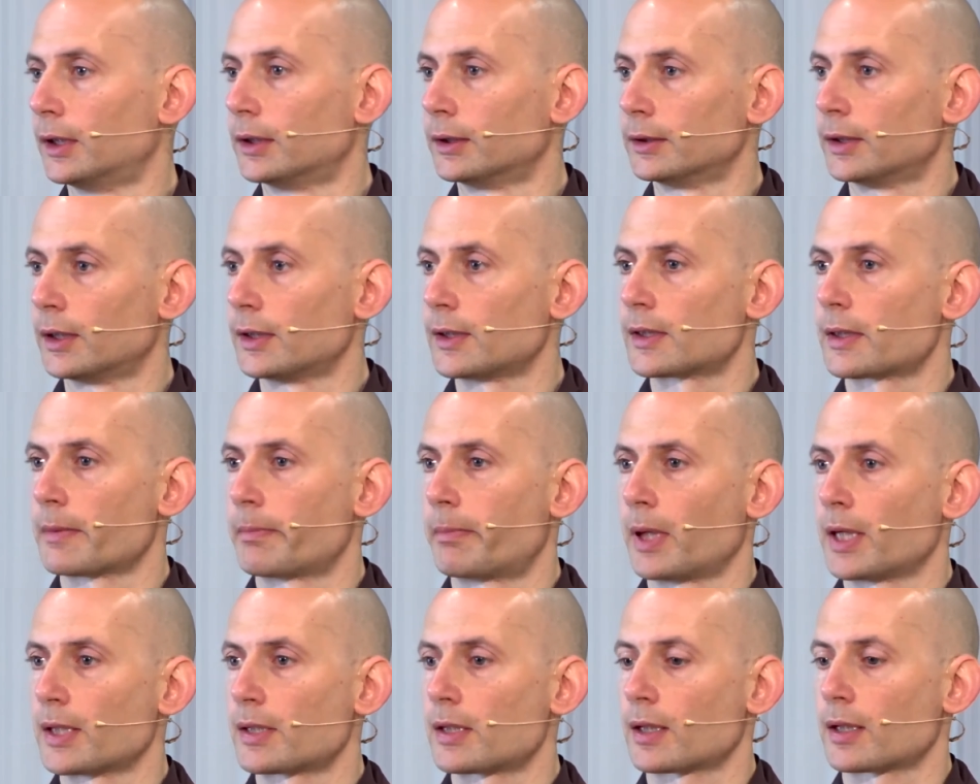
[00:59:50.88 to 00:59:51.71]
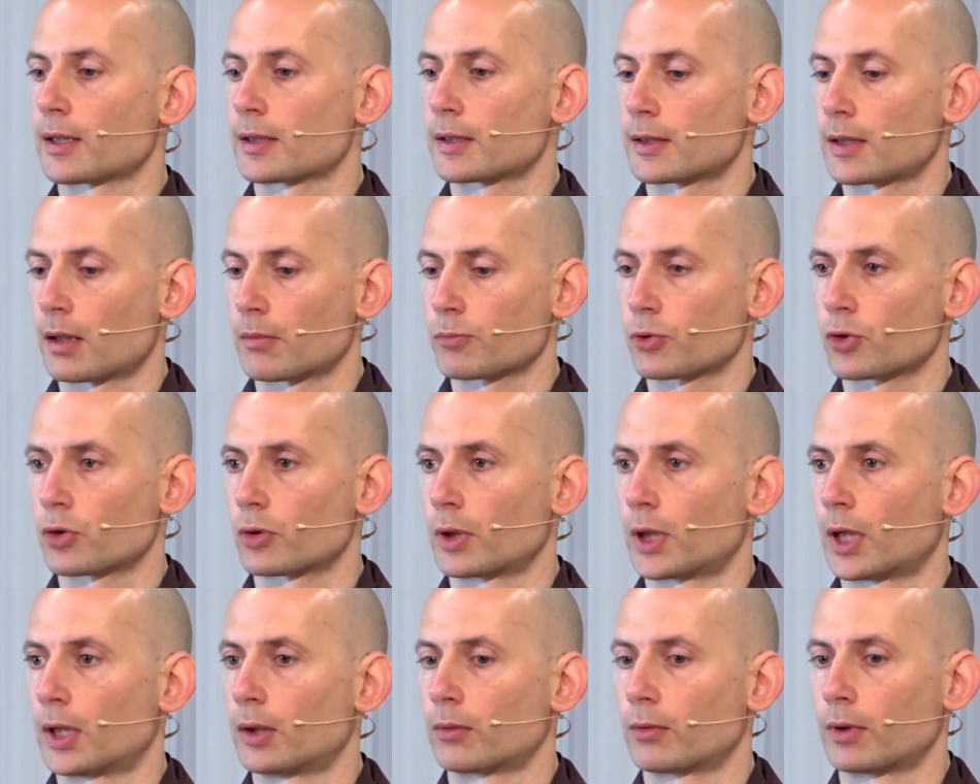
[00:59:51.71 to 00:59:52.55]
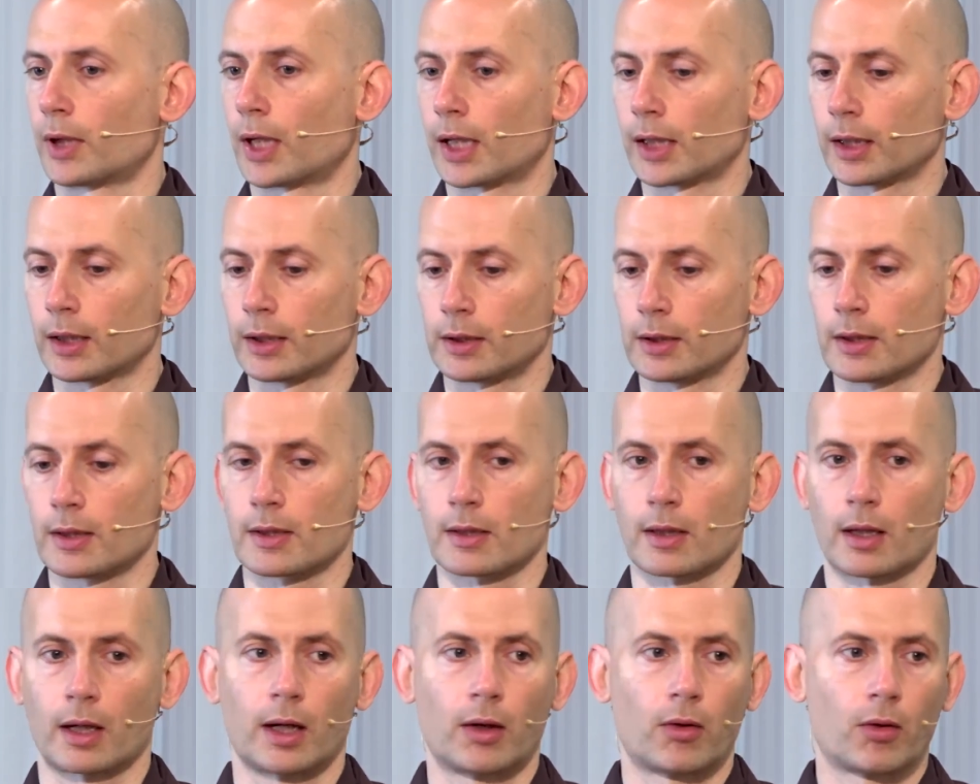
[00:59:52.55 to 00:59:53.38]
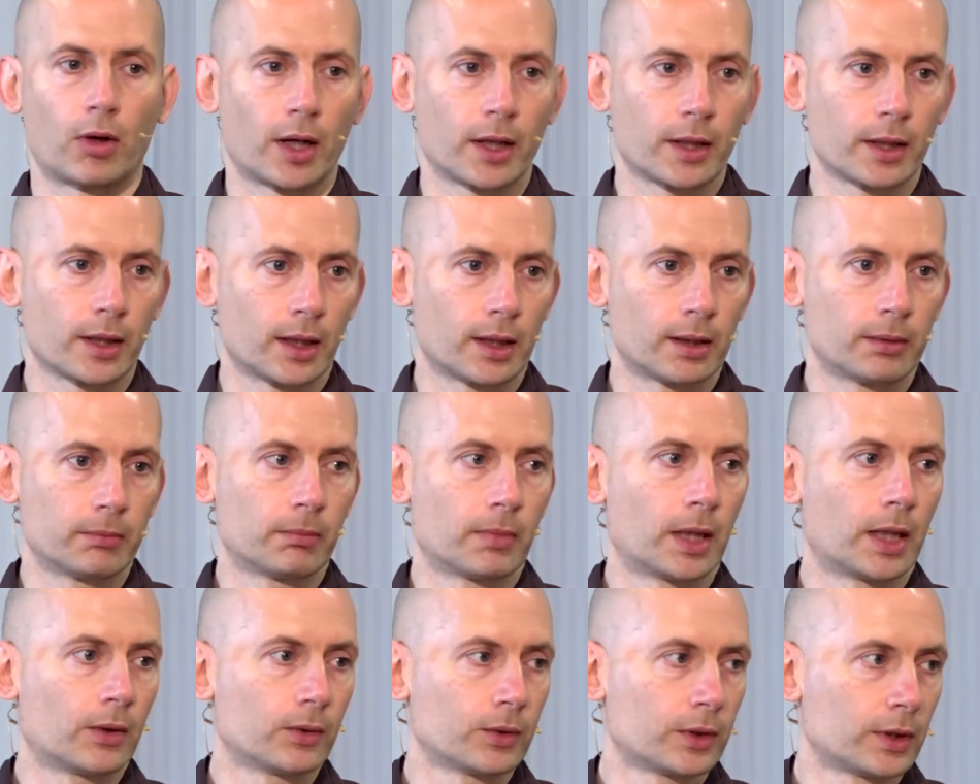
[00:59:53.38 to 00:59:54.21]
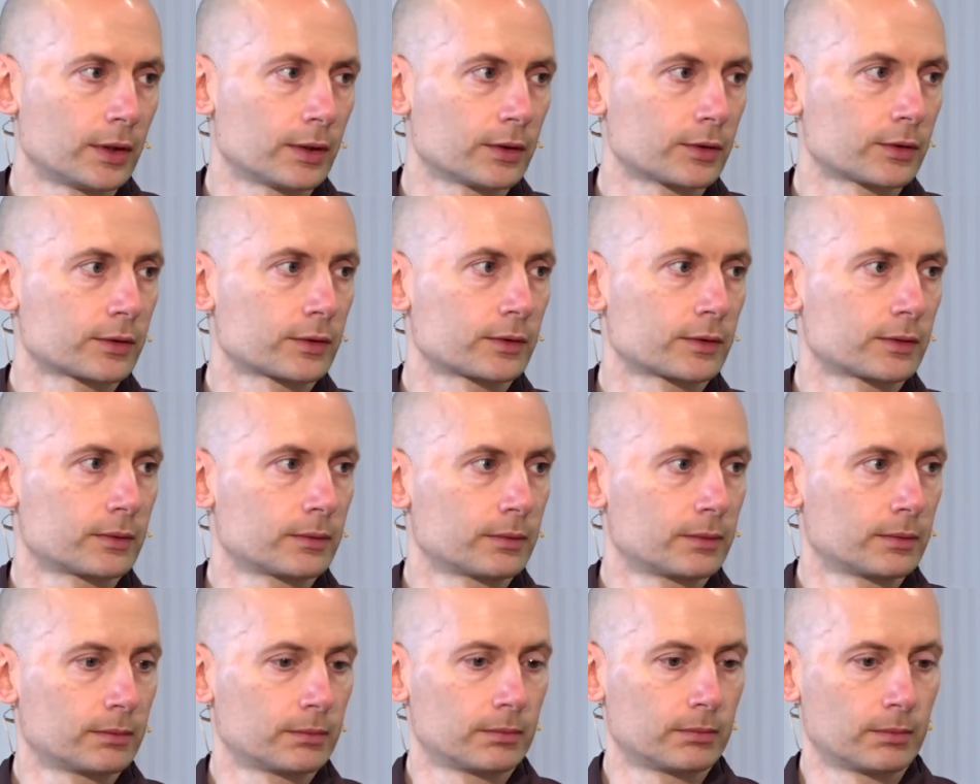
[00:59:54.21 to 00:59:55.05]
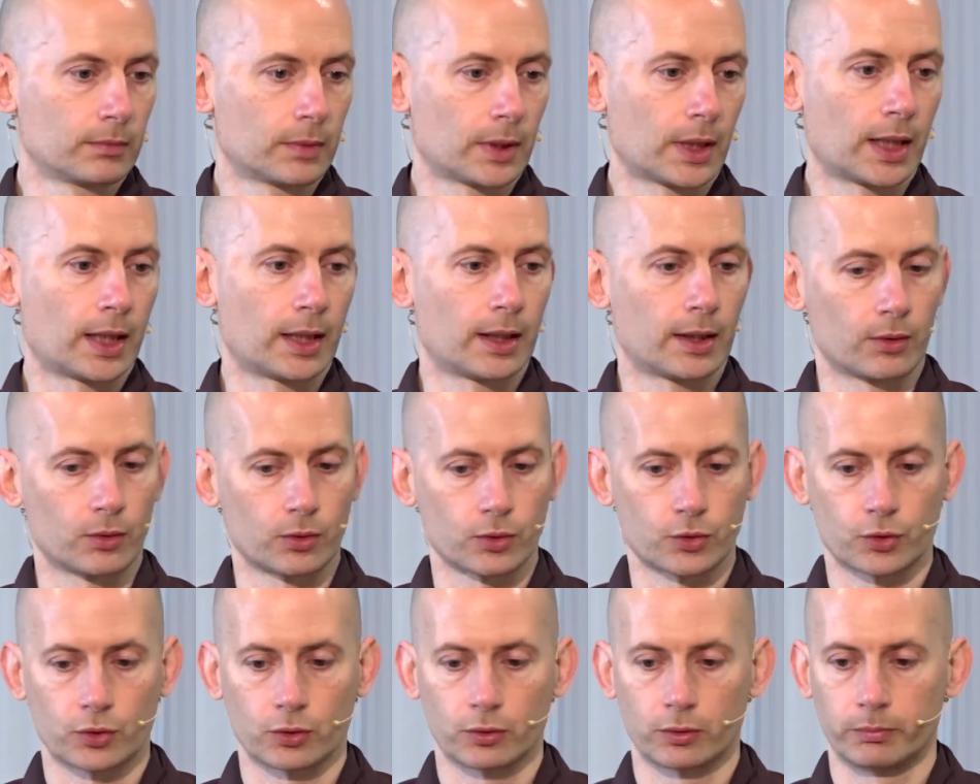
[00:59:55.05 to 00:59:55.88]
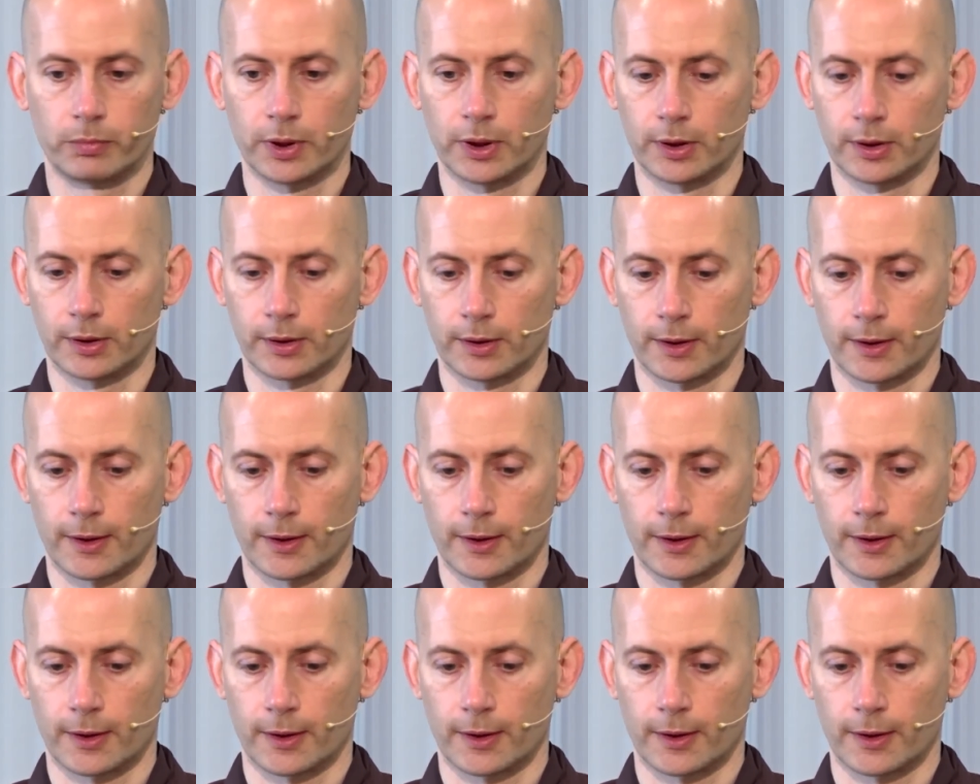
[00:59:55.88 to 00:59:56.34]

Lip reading: There is a basic assumption how reality is, how I am, how things are or should be.